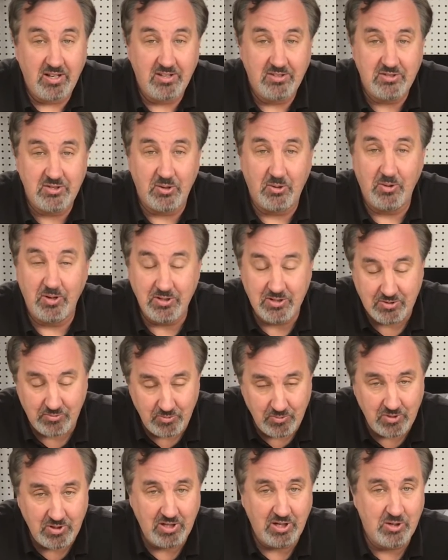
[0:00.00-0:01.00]
So it's
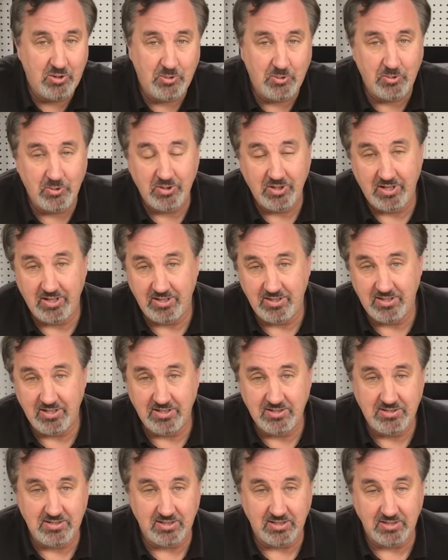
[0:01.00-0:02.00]
really cool that it
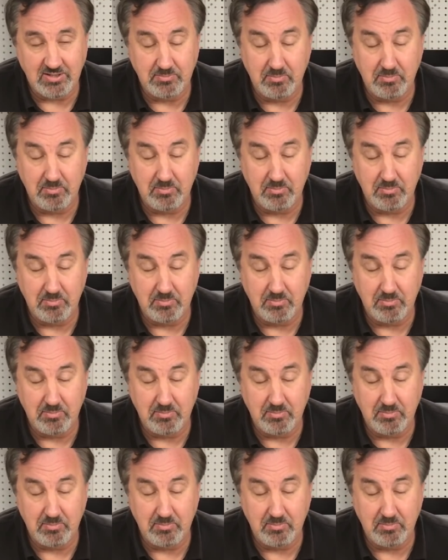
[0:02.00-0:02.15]
does this.